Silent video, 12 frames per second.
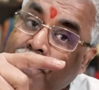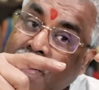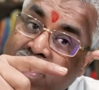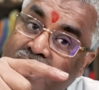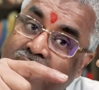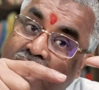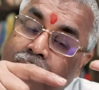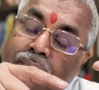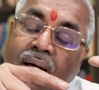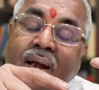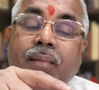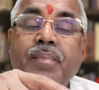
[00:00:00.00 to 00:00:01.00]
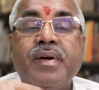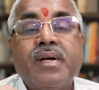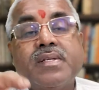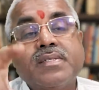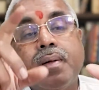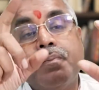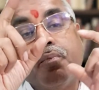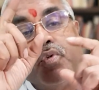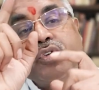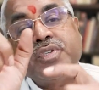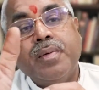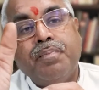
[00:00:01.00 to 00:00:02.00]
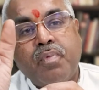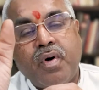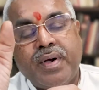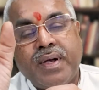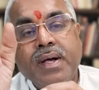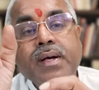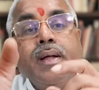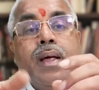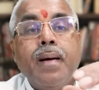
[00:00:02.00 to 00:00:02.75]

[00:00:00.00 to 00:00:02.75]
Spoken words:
first 3 parameters are most important